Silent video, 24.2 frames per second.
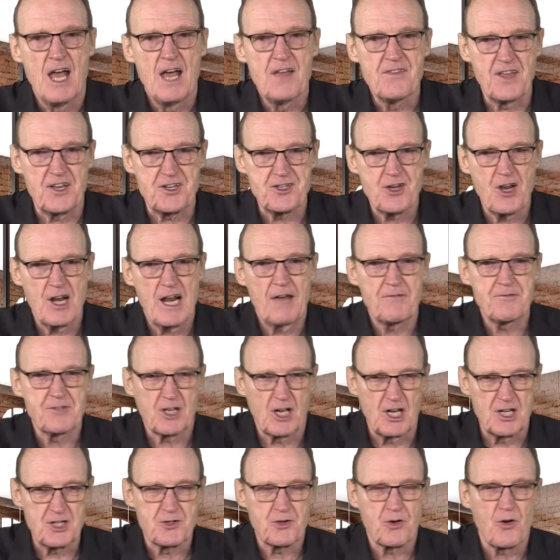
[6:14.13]
that should have
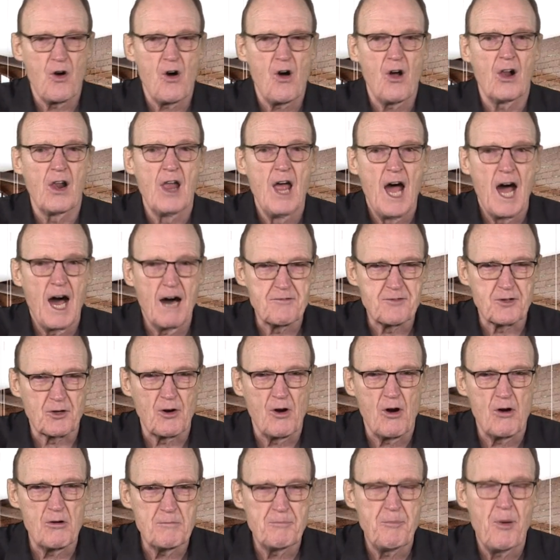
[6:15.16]
control of their own